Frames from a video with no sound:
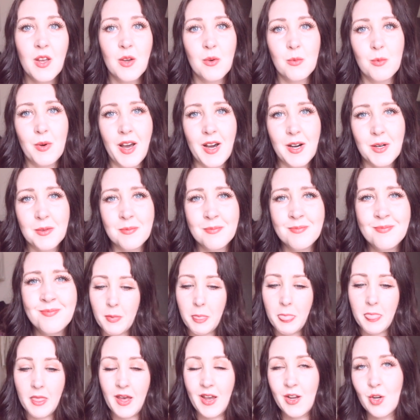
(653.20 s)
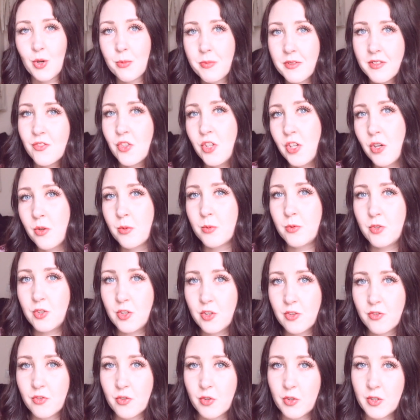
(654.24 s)
wow. I hope this video was
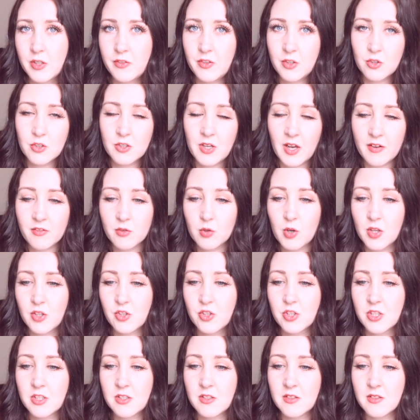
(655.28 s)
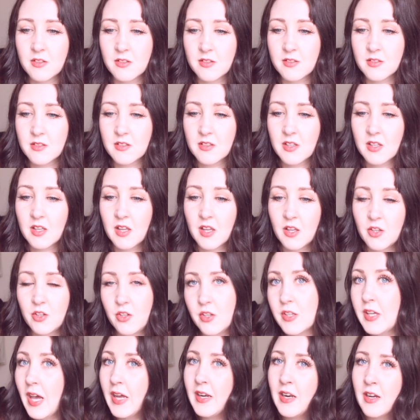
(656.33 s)
useful. If you do have questions, you
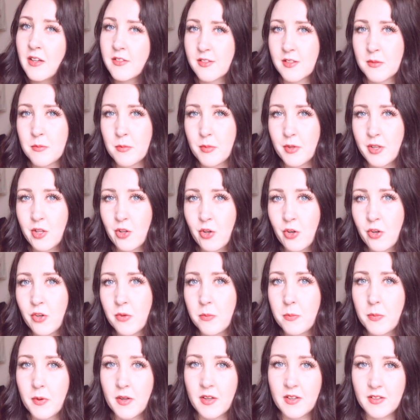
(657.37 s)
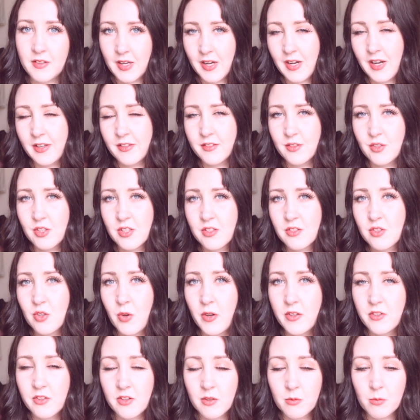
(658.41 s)
can ask them below, but yeah, I suggest
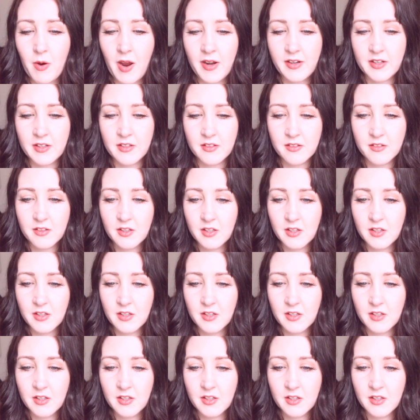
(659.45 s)
going to the Reddit